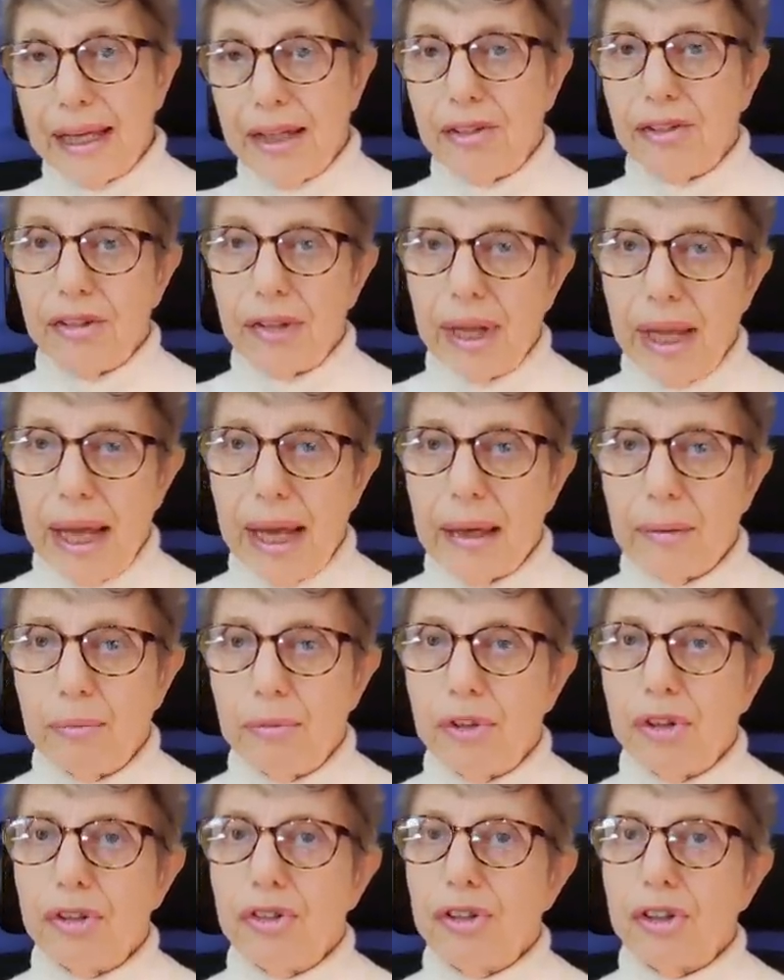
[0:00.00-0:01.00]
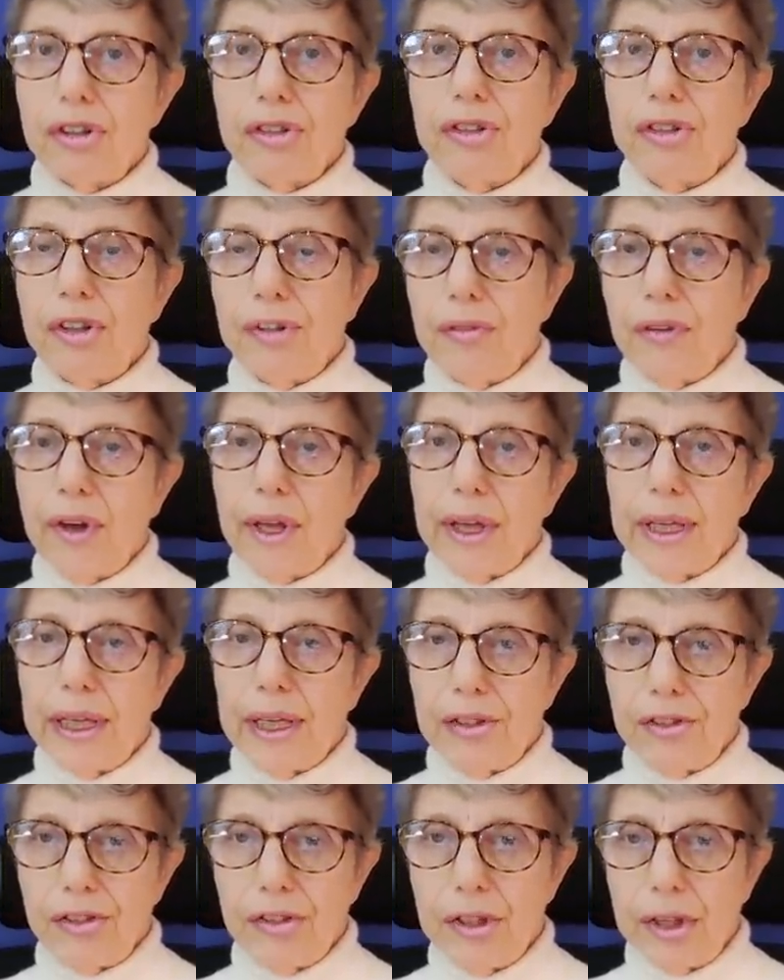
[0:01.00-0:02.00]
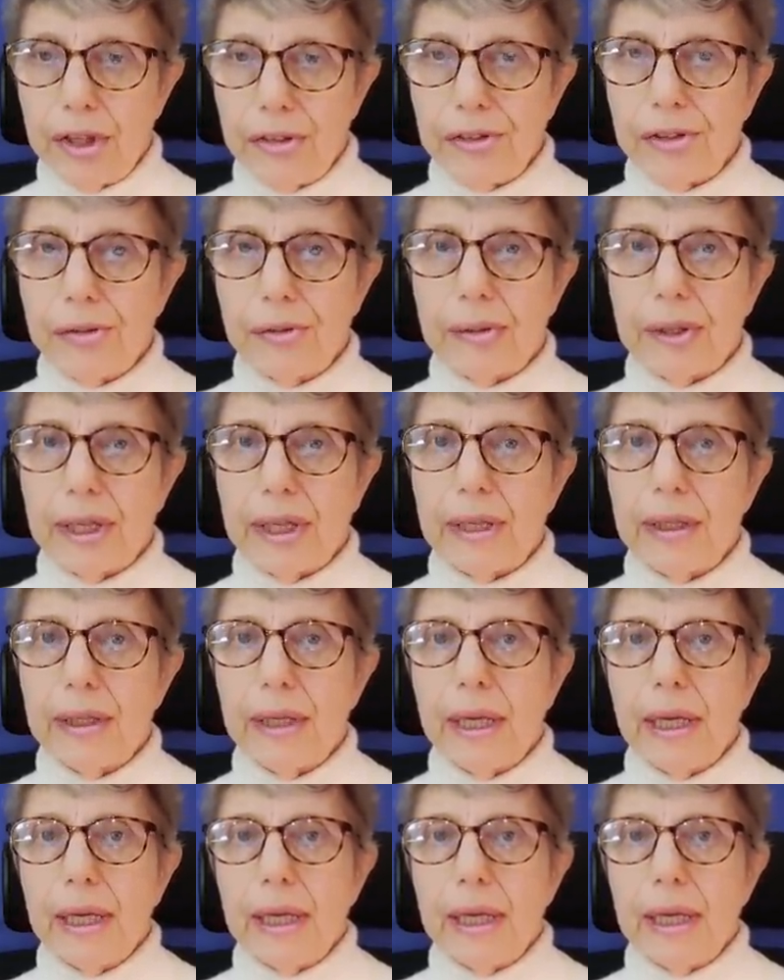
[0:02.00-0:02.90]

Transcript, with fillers: Islam to justify his nuttery.